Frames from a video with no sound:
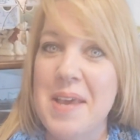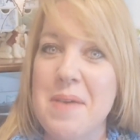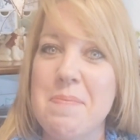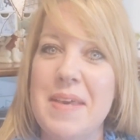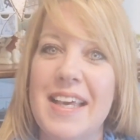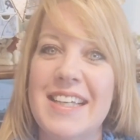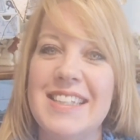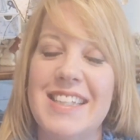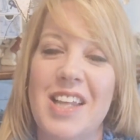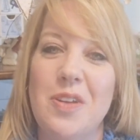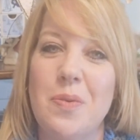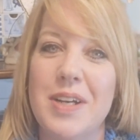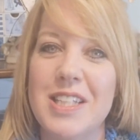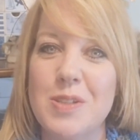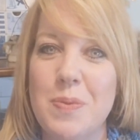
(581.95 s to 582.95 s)
because
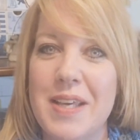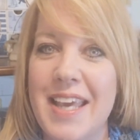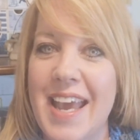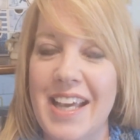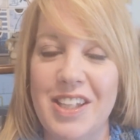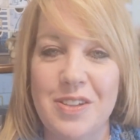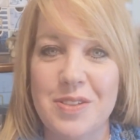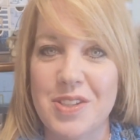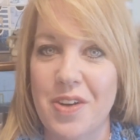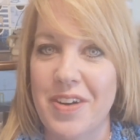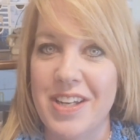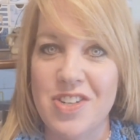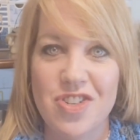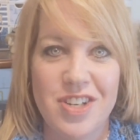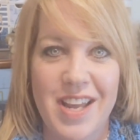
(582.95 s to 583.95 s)
otherwise we can't use our
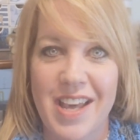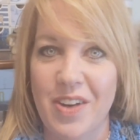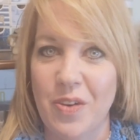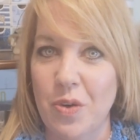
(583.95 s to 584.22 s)
internet